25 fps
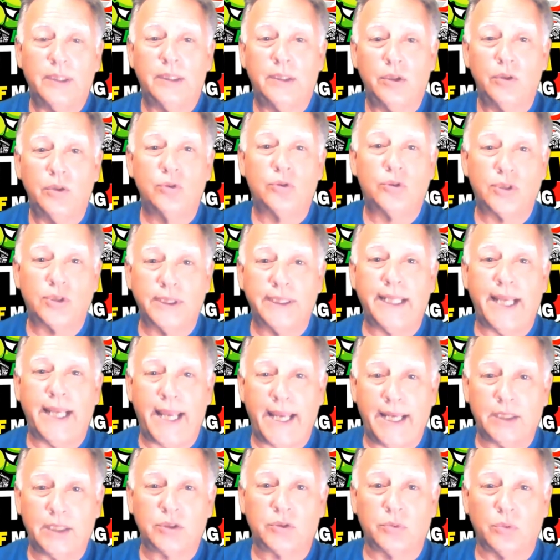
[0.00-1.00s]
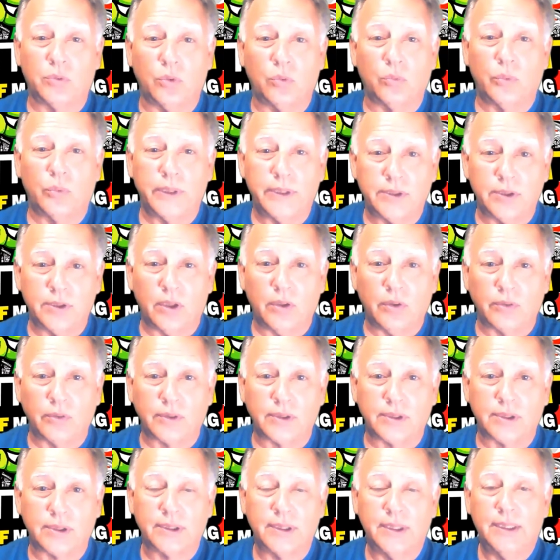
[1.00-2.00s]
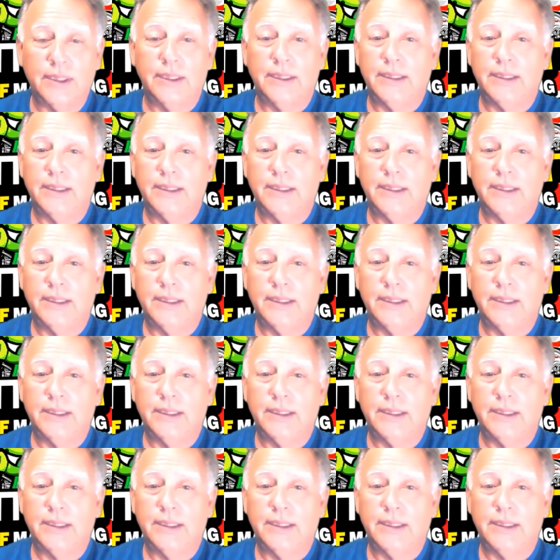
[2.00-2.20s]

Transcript: You see actual results.